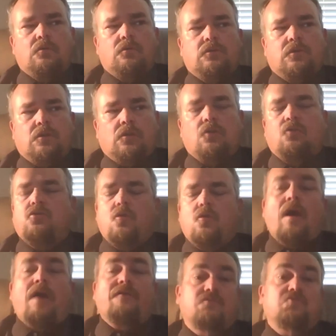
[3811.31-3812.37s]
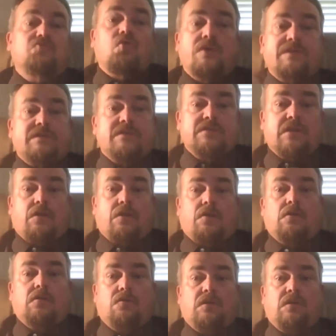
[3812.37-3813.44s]
you have some choices here,
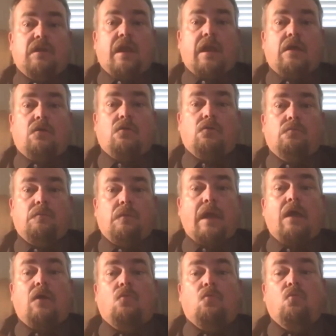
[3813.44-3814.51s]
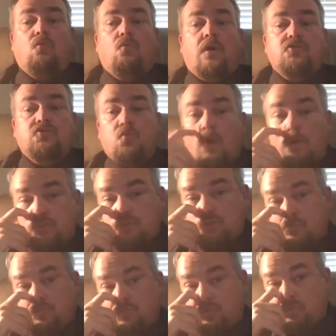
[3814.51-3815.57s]
including how you want
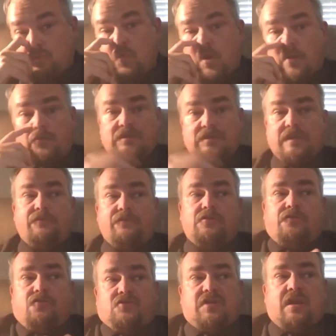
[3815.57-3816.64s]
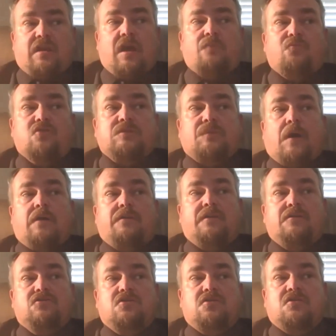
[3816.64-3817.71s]
to, even if you're saying, I'm
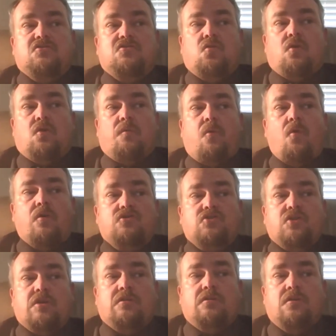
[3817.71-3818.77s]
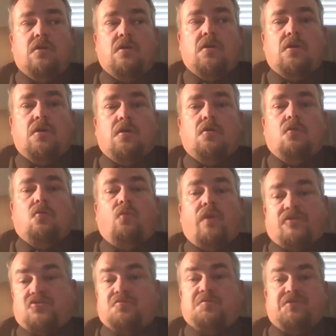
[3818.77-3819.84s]
responding to this Torah portion,
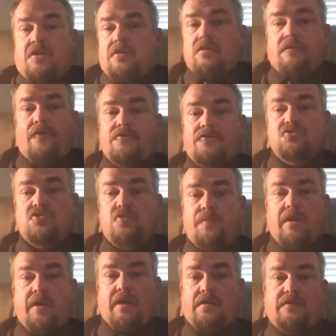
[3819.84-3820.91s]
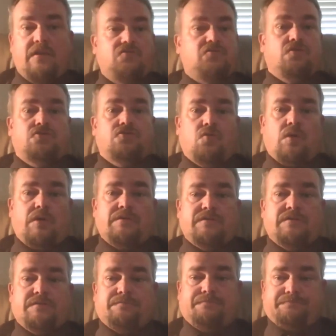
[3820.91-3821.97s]
which particular verses you pick, that's your
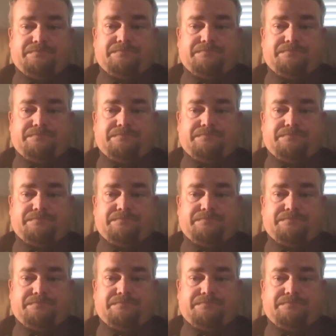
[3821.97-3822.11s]
choice.